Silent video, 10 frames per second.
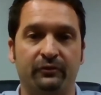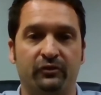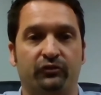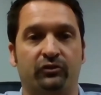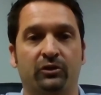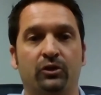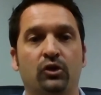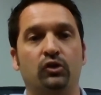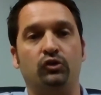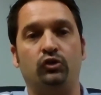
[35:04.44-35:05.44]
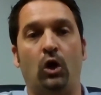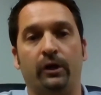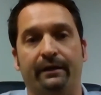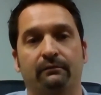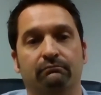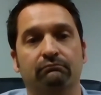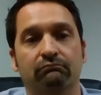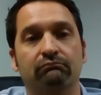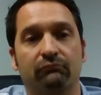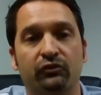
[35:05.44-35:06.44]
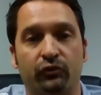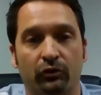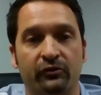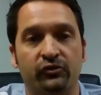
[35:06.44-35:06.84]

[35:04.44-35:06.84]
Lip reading: but just target certain.